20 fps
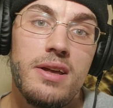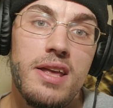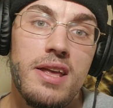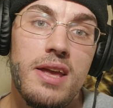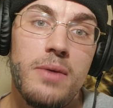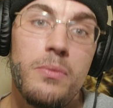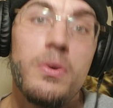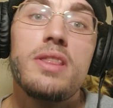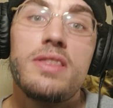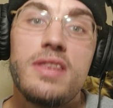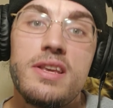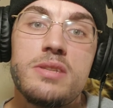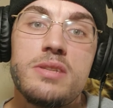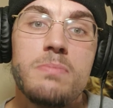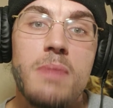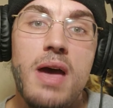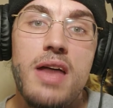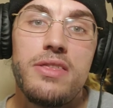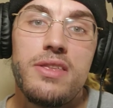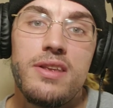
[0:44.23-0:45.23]
with this
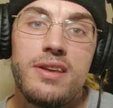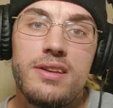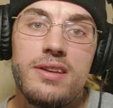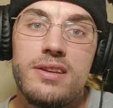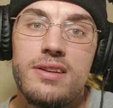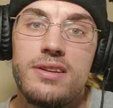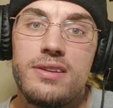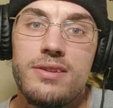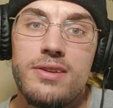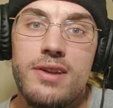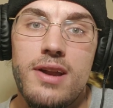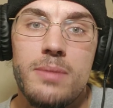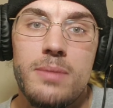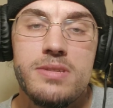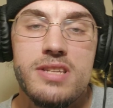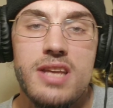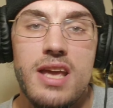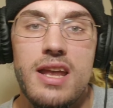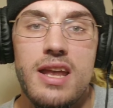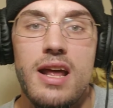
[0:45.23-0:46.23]
method. You know what I'm
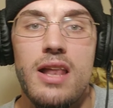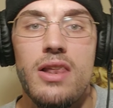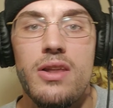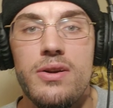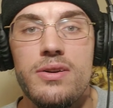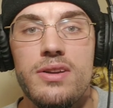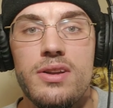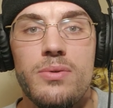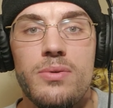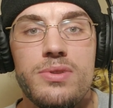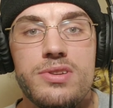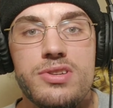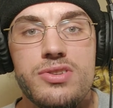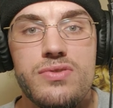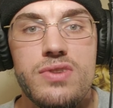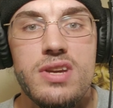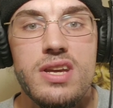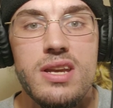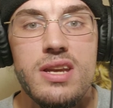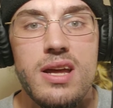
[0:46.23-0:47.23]
saying? I learned it on the
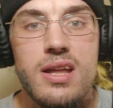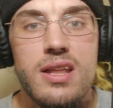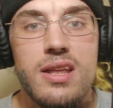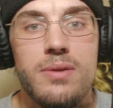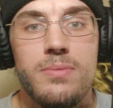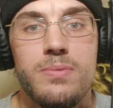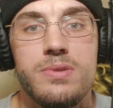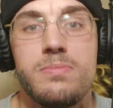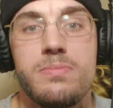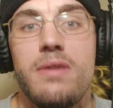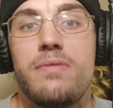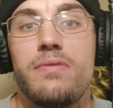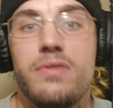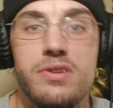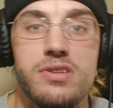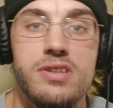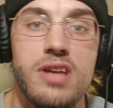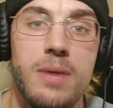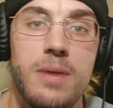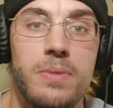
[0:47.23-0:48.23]
street. It was my
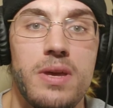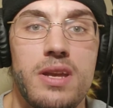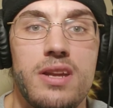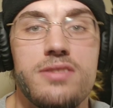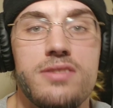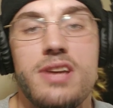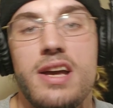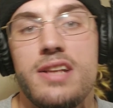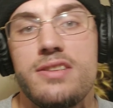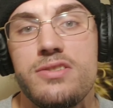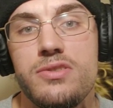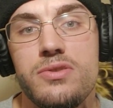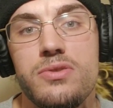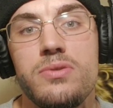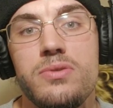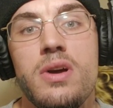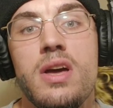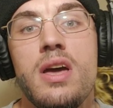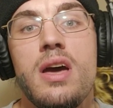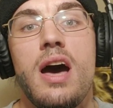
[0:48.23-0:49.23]
first time getting a
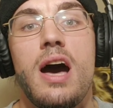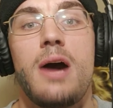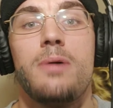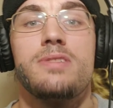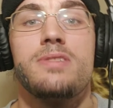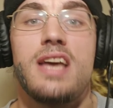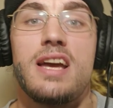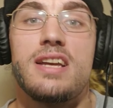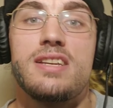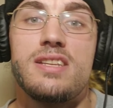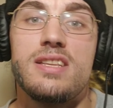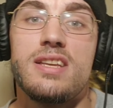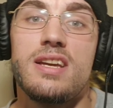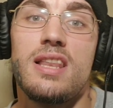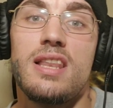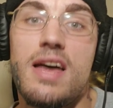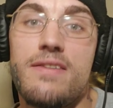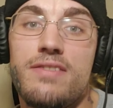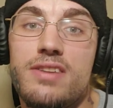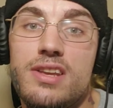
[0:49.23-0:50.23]
tattoo. I was actually
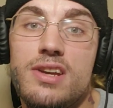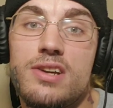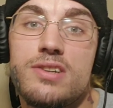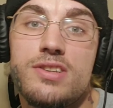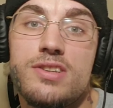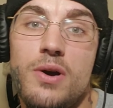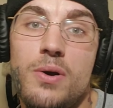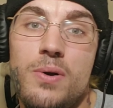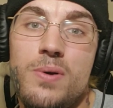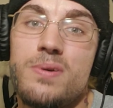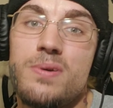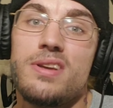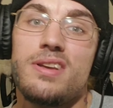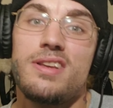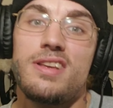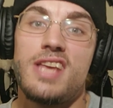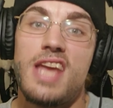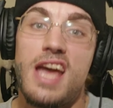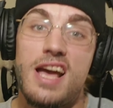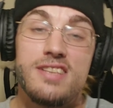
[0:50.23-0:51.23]
11 years old.
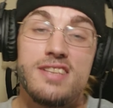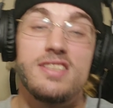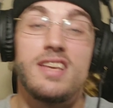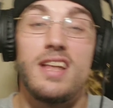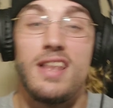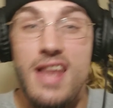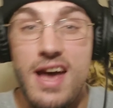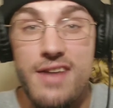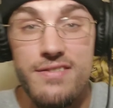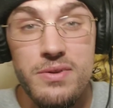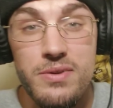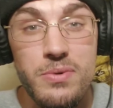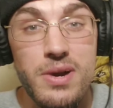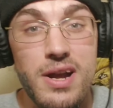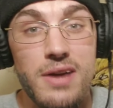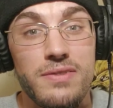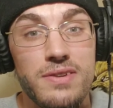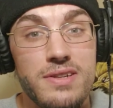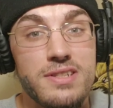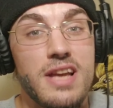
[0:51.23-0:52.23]
Yes, 11 when
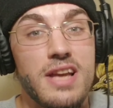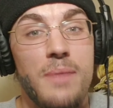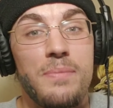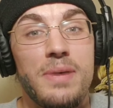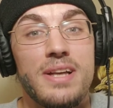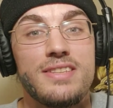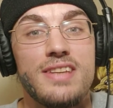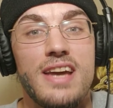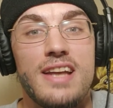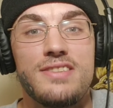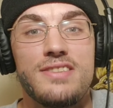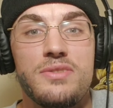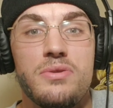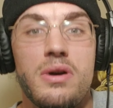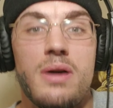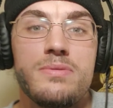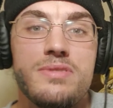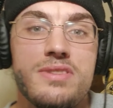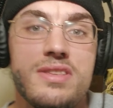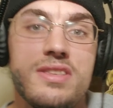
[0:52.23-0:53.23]
I first got my tattoo.
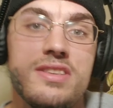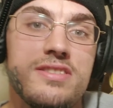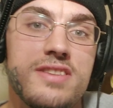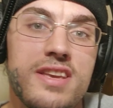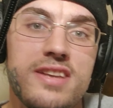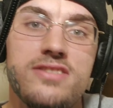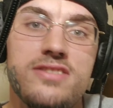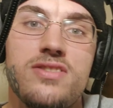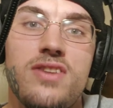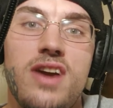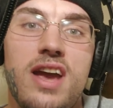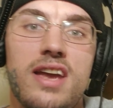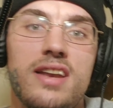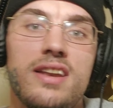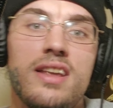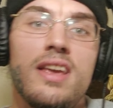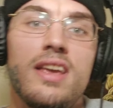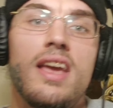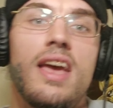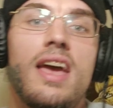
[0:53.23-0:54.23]
I was in the 6th grade,
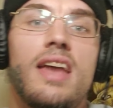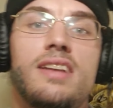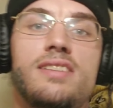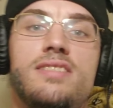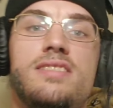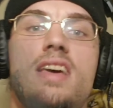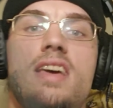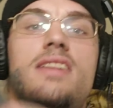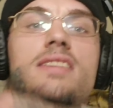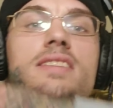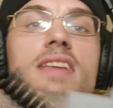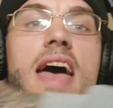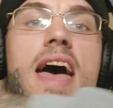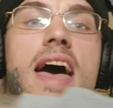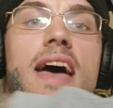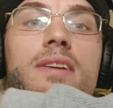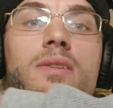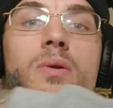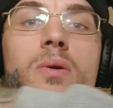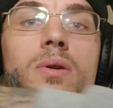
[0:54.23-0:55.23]
and it said
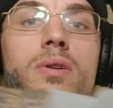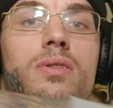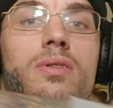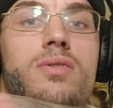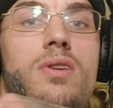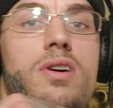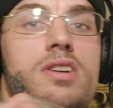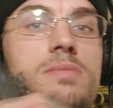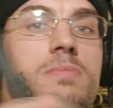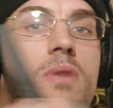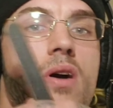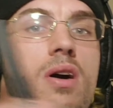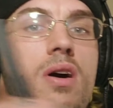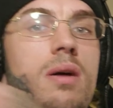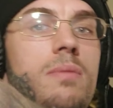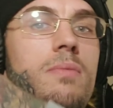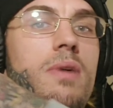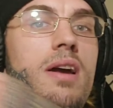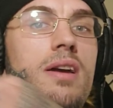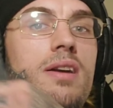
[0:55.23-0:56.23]
"Dad" going across my
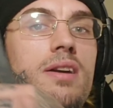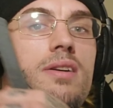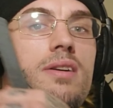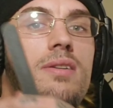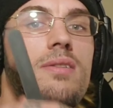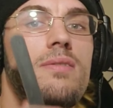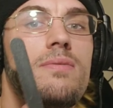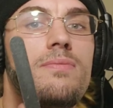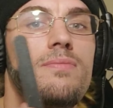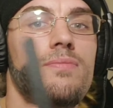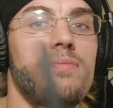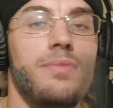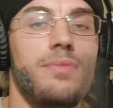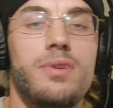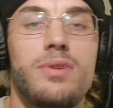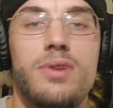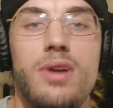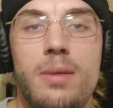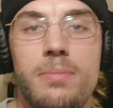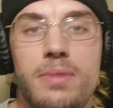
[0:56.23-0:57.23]
arm right here.
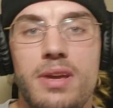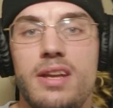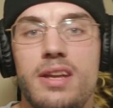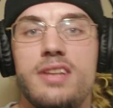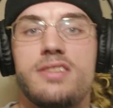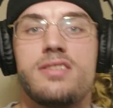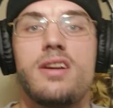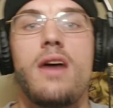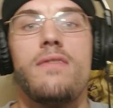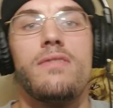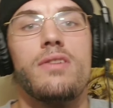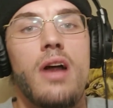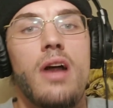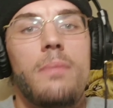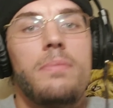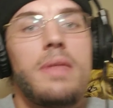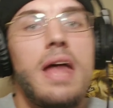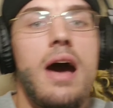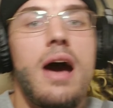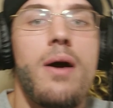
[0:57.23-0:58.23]
You know what I mean? It's covered
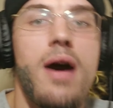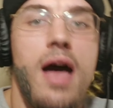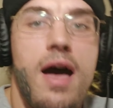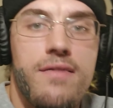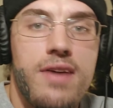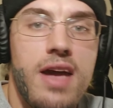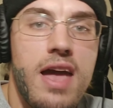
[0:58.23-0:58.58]
up now. I have an